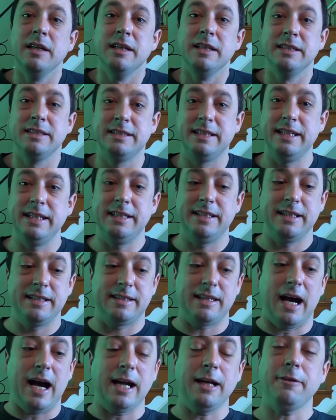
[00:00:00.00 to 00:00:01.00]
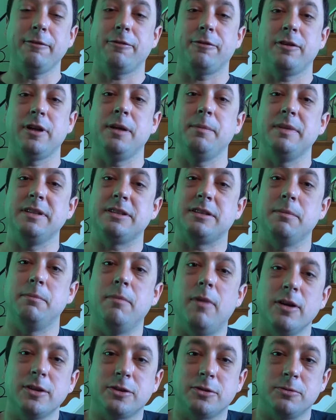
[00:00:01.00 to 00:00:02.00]
See, the diaphragm is the
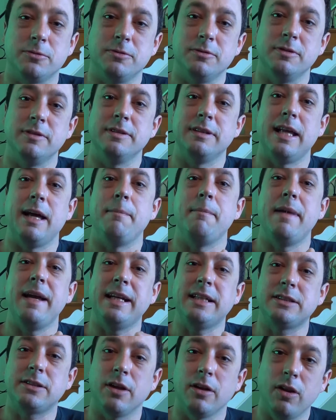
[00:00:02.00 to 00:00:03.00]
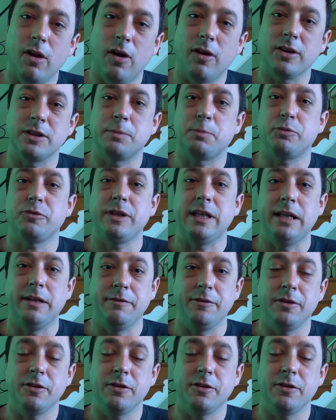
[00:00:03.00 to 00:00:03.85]
muscle that makes the lungs breathe.